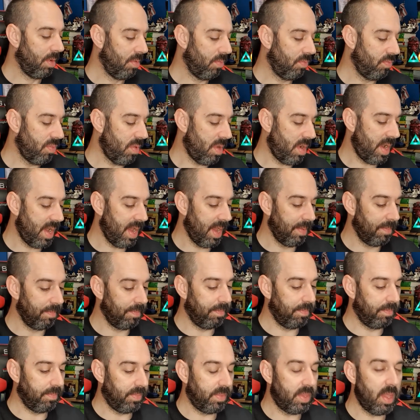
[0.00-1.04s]
Right,
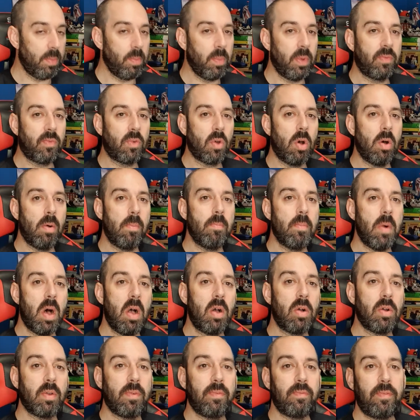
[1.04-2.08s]
then we've got
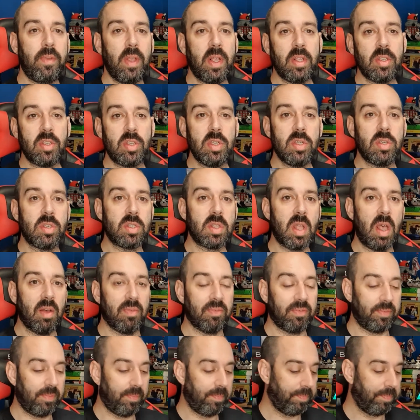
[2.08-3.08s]
Markfixes stuff.